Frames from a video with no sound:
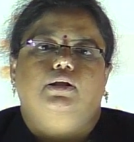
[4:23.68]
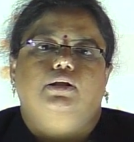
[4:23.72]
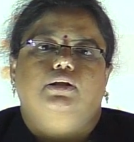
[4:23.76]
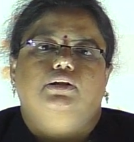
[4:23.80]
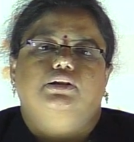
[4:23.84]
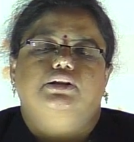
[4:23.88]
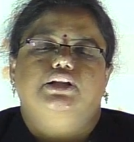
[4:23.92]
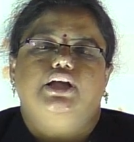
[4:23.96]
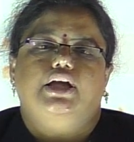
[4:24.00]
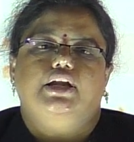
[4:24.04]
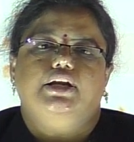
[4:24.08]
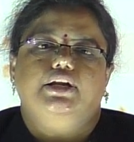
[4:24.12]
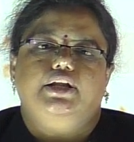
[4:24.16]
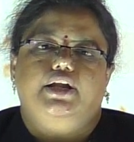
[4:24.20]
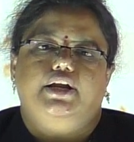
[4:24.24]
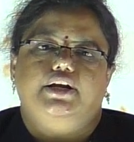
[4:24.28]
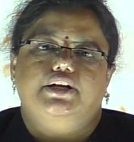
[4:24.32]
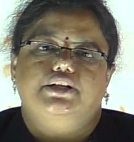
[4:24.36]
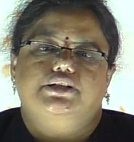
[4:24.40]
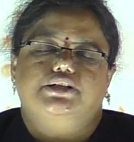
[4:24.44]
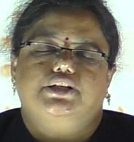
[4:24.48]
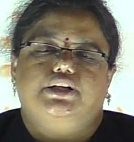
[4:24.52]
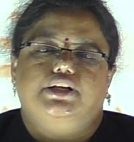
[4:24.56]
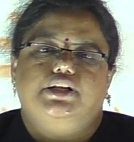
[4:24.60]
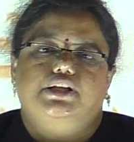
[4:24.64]
Then
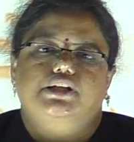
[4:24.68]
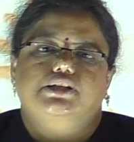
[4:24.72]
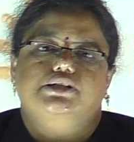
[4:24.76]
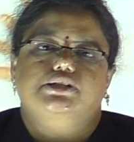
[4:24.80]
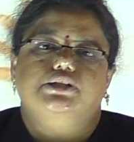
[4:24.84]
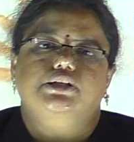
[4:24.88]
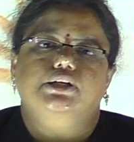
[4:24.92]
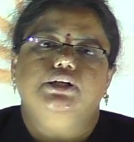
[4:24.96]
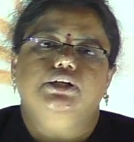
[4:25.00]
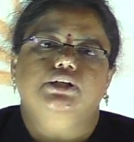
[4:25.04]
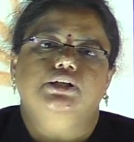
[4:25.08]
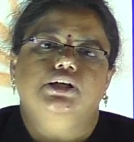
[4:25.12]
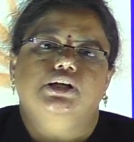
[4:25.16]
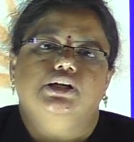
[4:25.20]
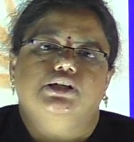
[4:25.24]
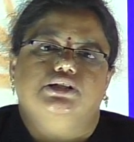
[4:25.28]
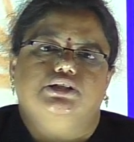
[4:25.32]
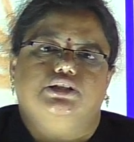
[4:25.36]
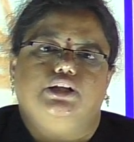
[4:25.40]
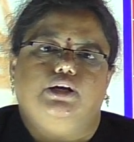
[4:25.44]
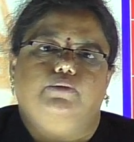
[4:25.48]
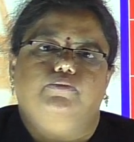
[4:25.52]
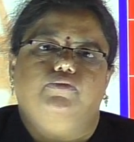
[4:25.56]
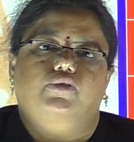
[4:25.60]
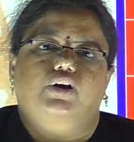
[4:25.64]
addition is
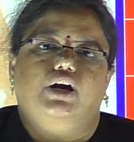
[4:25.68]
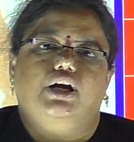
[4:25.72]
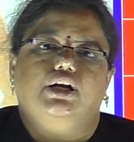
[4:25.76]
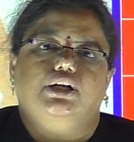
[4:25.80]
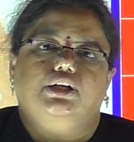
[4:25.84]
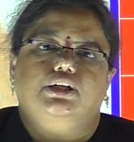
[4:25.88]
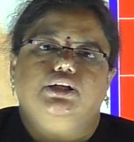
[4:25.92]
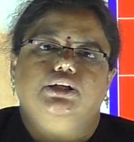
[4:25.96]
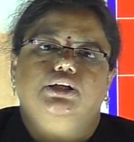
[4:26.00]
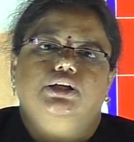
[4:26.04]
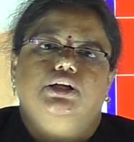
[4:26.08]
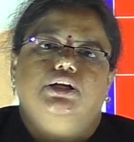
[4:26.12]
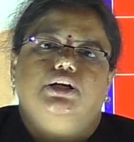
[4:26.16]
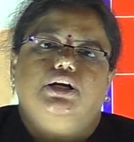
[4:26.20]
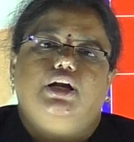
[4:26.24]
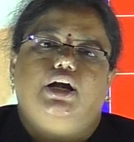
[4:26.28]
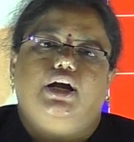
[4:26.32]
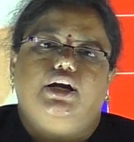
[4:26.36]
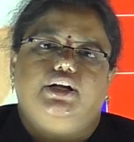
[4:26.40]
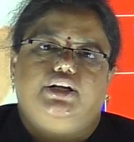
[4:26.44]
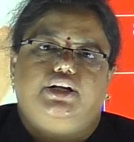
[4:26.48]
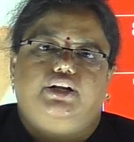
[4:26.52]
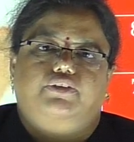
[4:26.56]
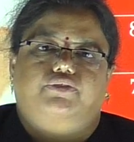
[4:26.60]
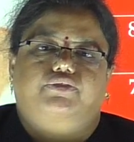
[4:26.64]
somewhat
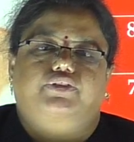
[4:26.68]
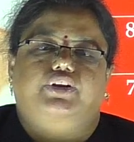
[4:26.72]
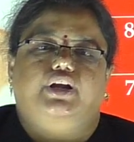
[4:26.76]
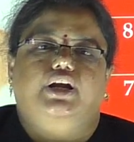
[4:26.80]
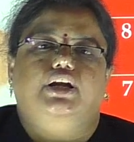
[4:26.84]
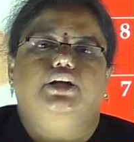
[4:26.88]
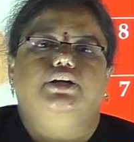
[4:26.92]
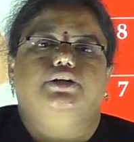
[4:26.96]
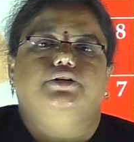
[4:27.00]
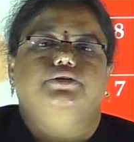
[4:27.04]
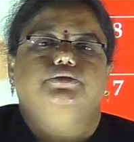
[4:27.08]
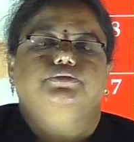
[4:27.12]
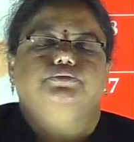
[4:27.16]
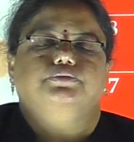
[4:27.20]
not difficult.